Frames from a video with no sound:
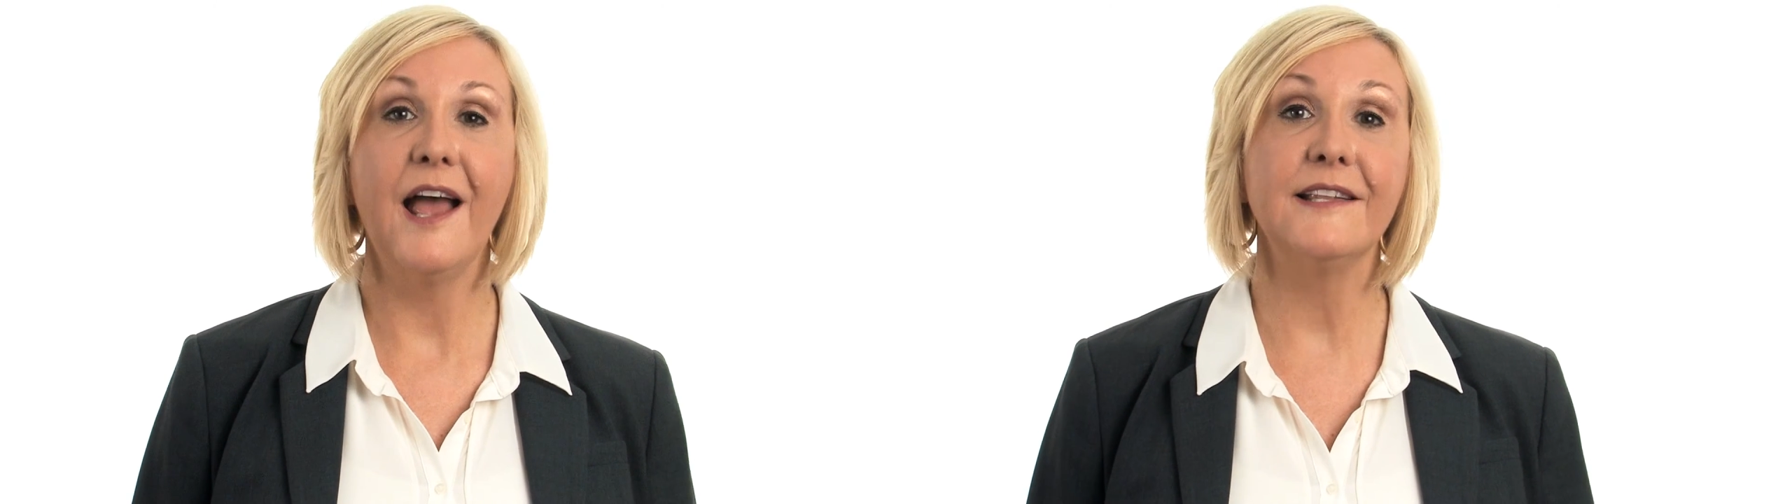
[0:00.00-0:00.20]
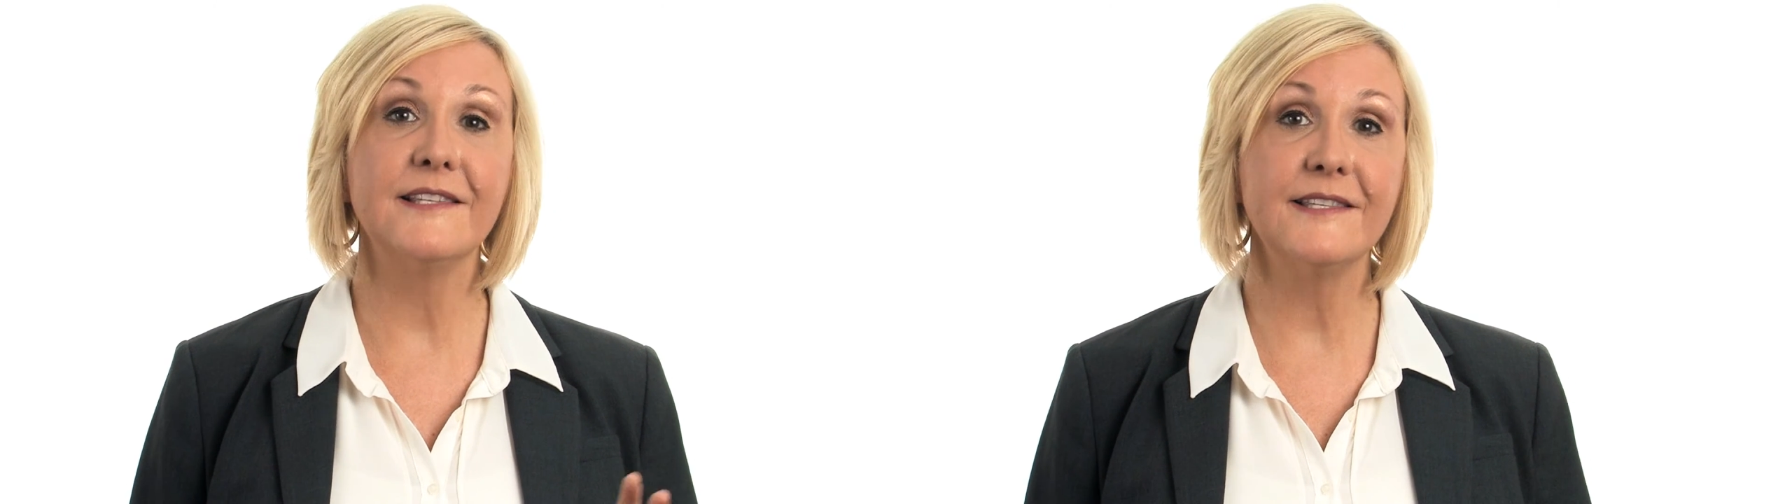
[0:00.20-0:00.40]

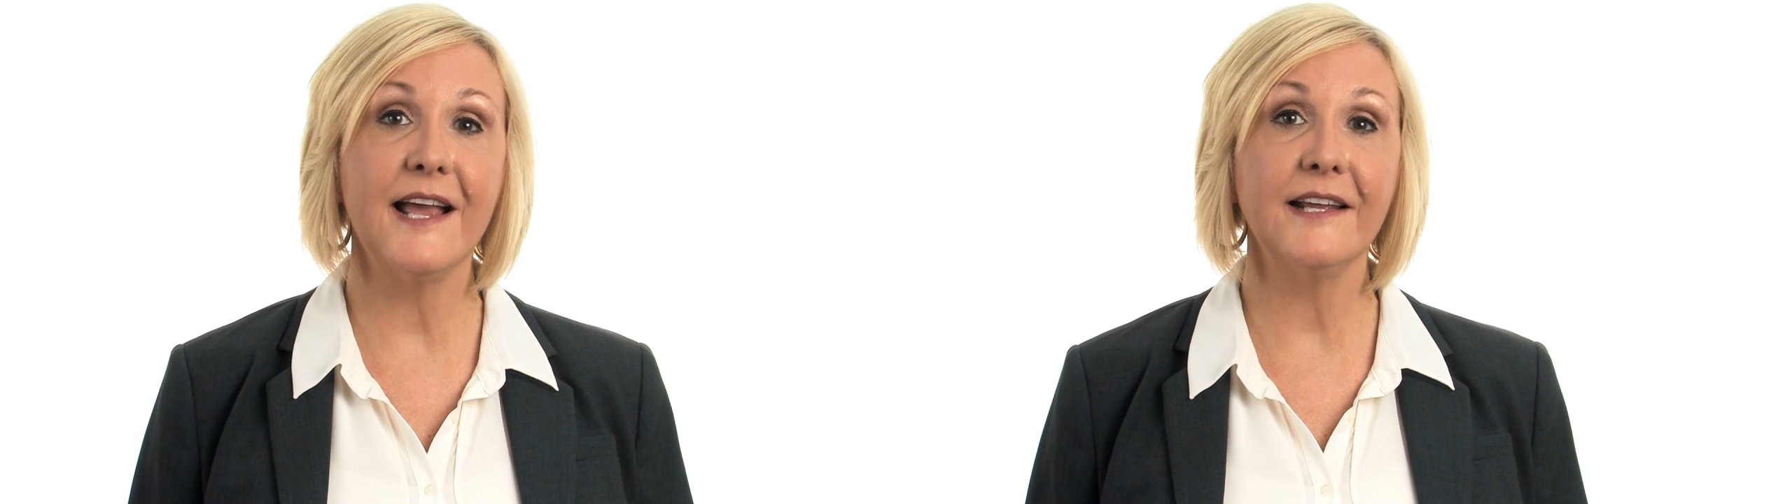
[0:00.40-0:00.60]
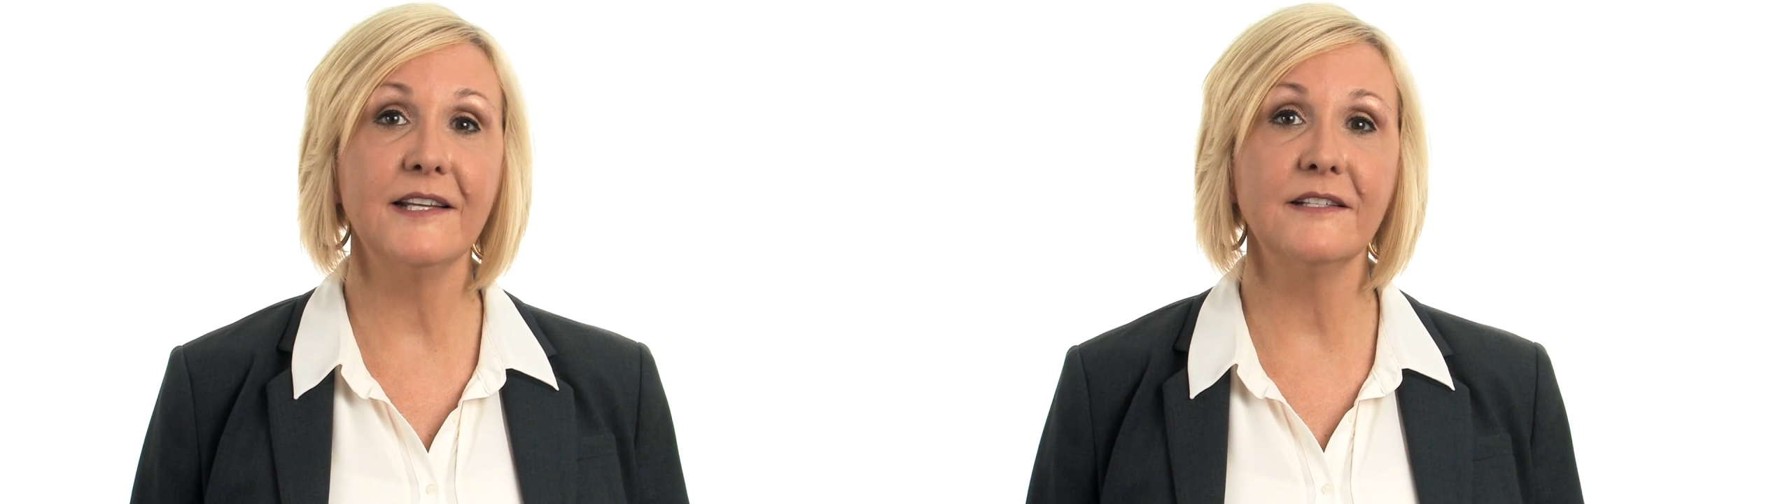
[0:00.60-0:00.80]
And
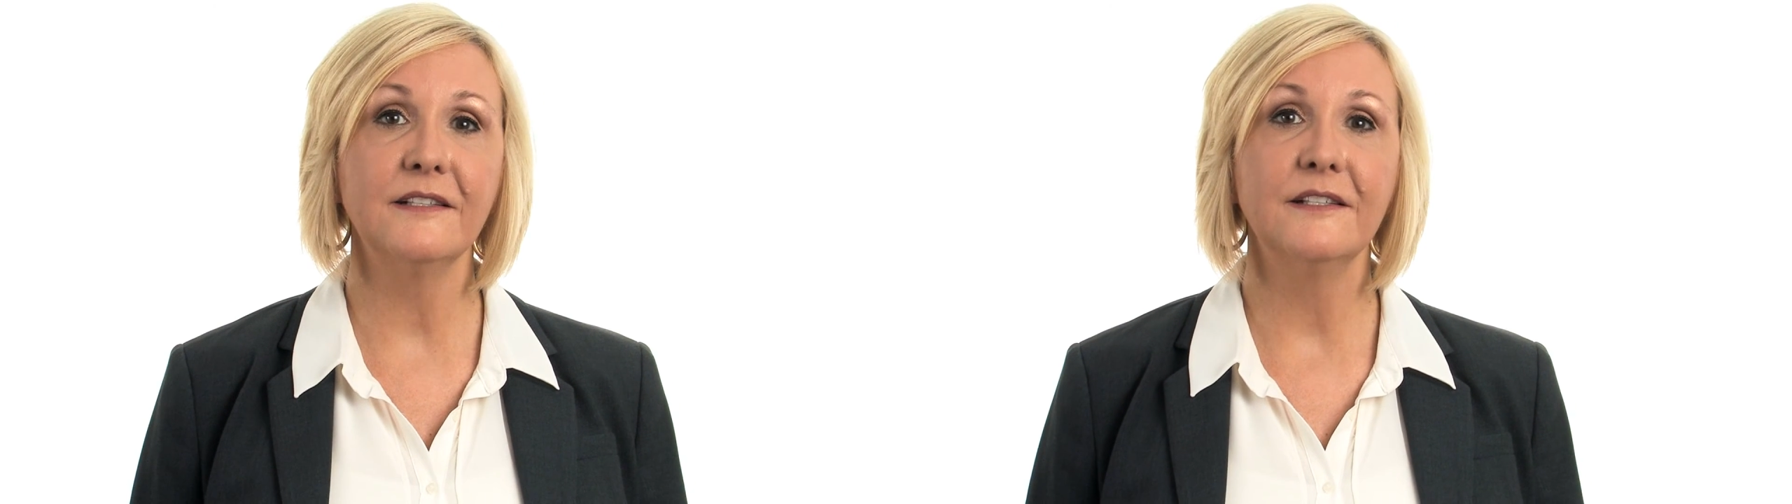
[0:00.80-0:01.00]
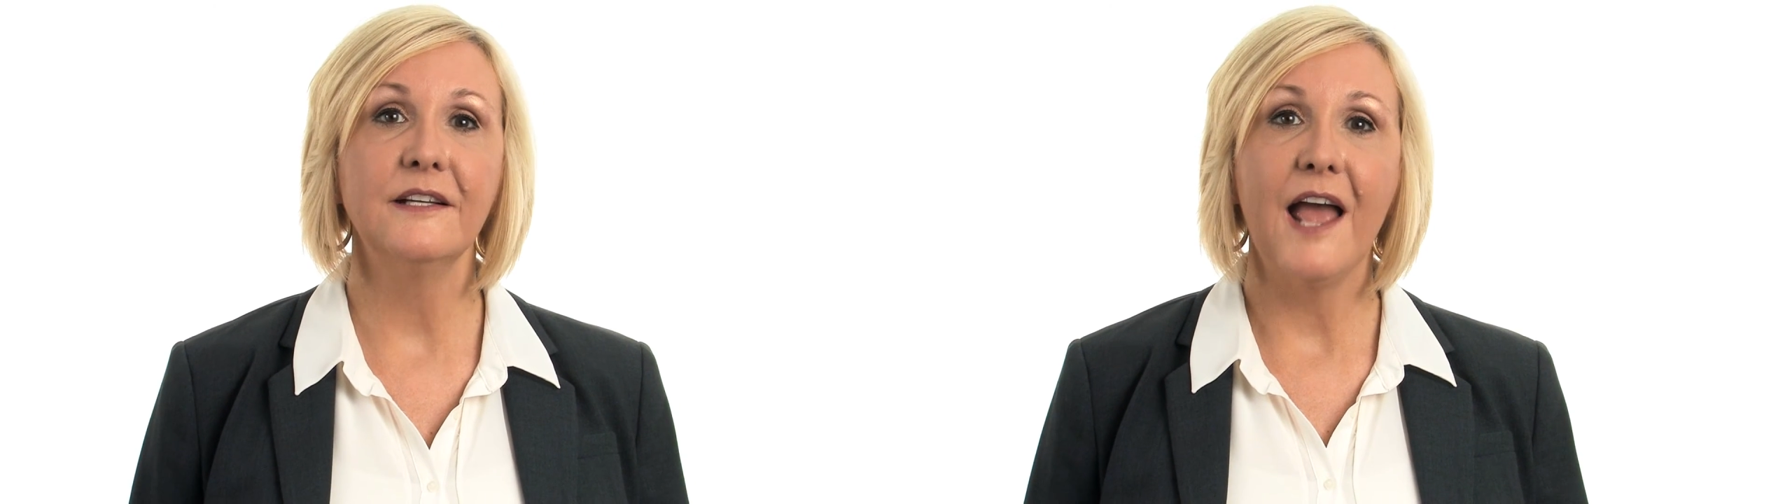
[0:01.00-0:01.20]
second,
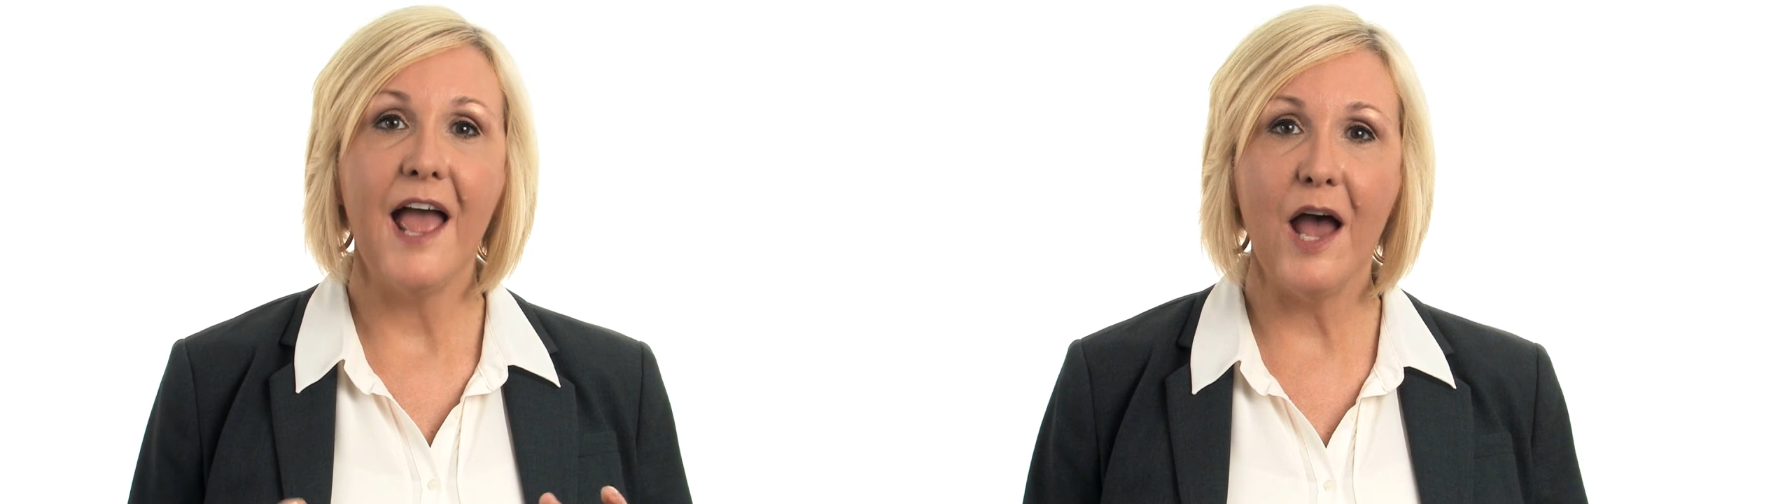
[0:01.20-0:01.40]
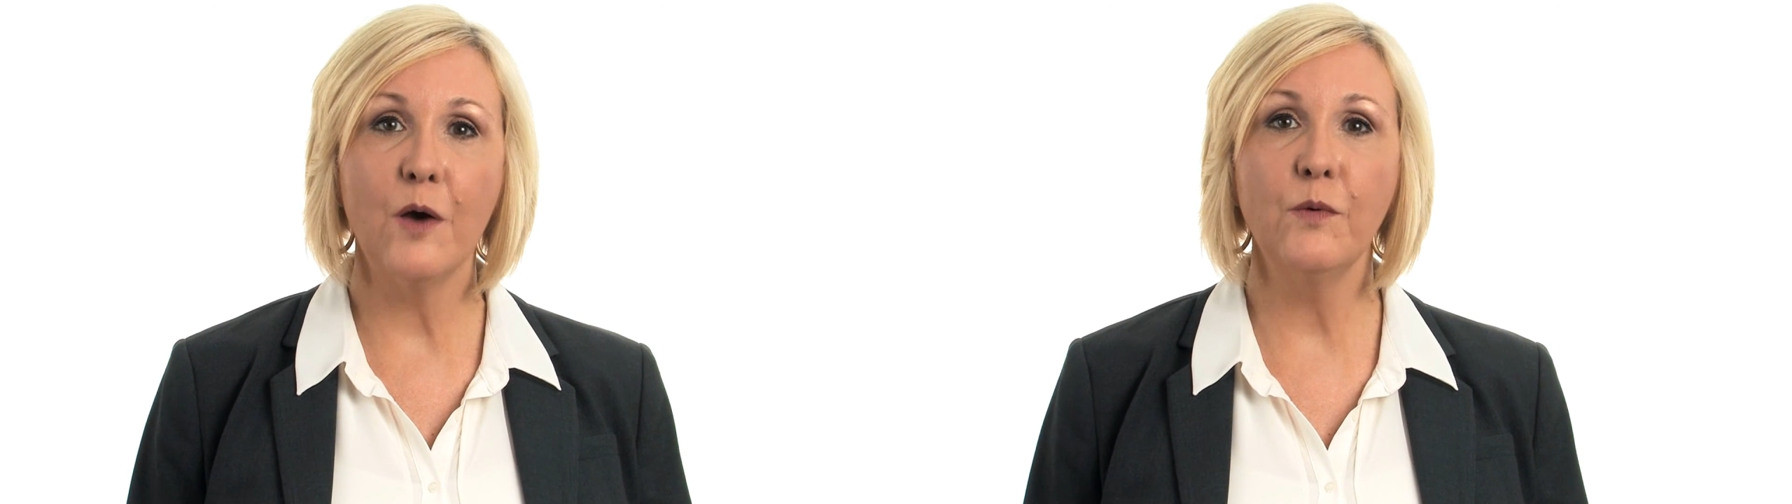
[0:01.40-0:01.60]

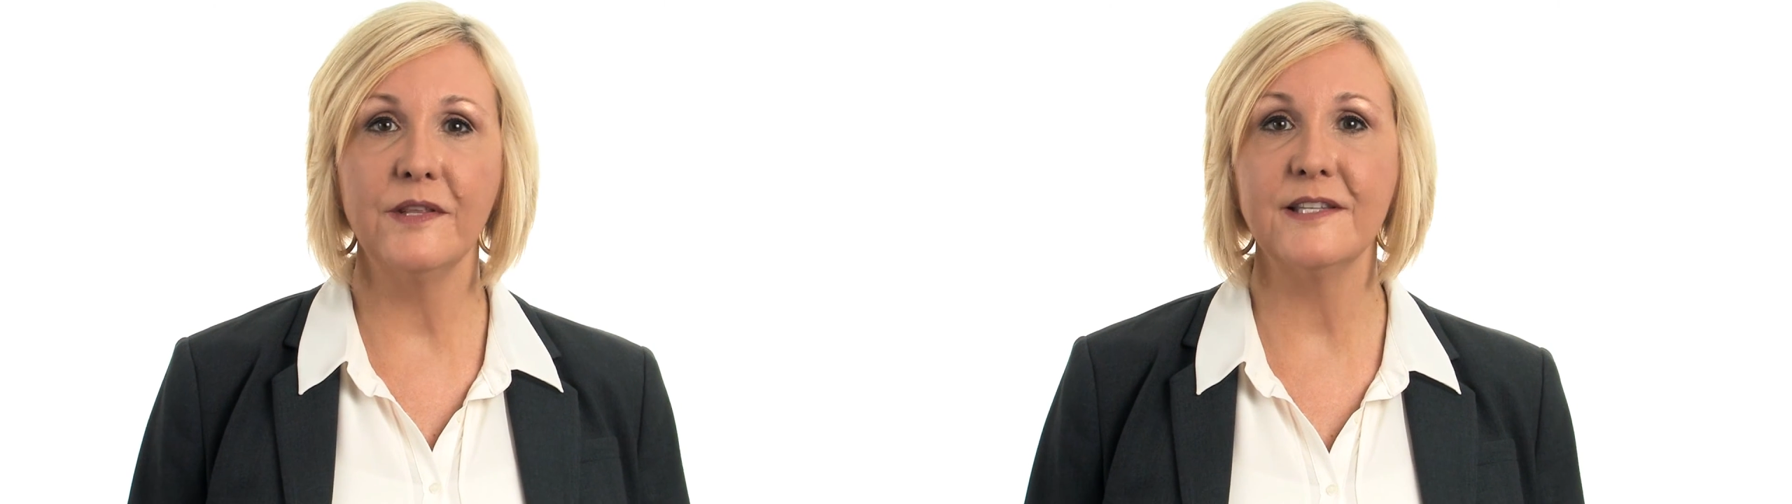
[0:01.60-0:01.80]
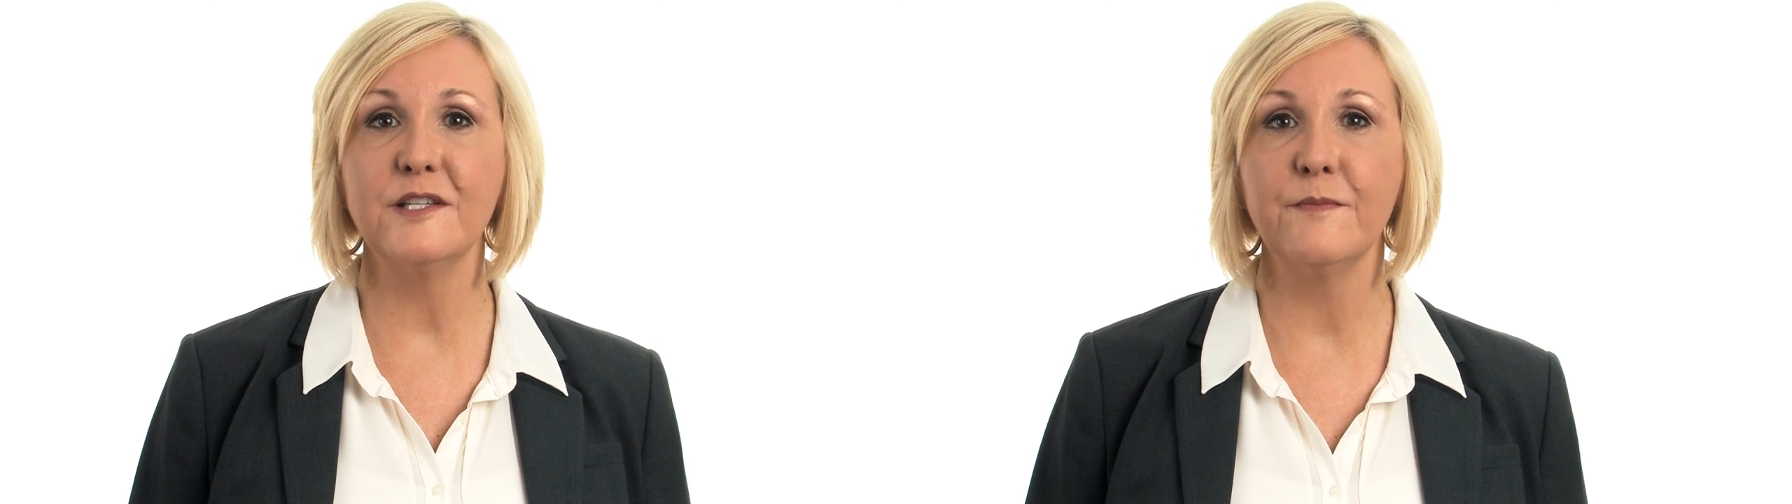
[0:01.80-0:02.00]
how will this